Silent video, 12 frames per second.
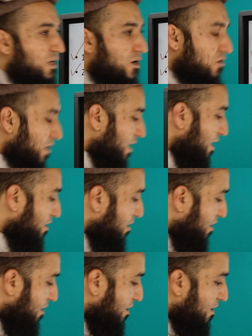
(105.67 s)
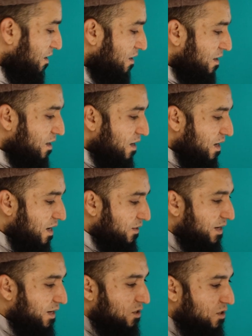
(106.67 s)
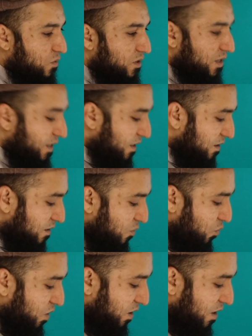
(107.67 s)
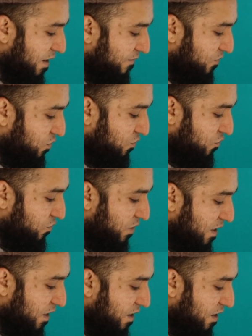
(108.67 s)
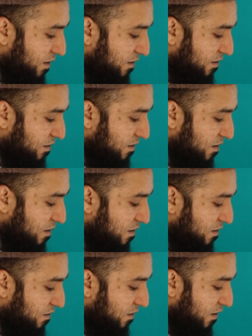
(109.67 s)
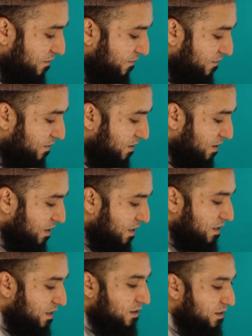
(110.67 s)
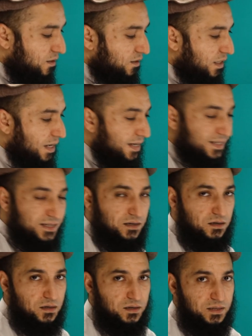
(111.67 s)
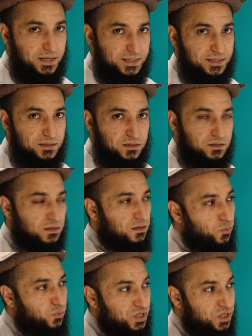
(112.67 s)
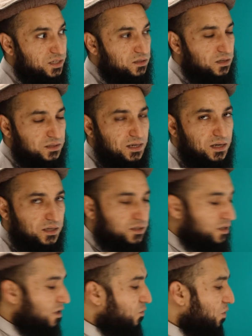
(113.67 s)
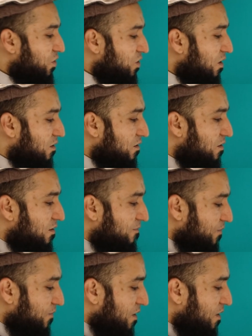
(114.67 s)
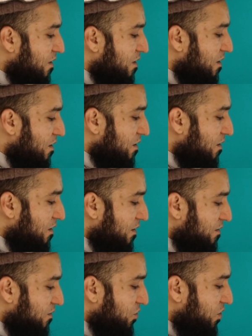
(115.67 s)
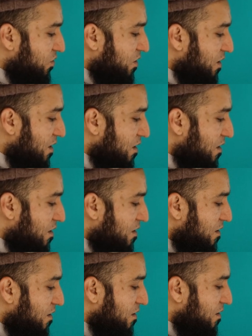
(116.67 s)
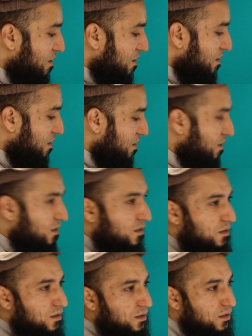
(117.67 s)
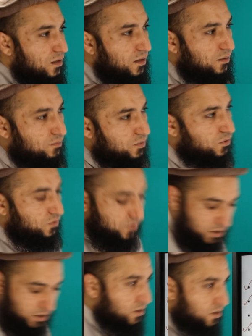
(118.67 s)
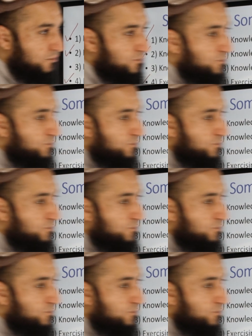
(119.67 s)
the harakat. And the next one is we have to recognize if the letters, which letters are silent and which aren't. Let's change the color. Okay, blue. Let's see.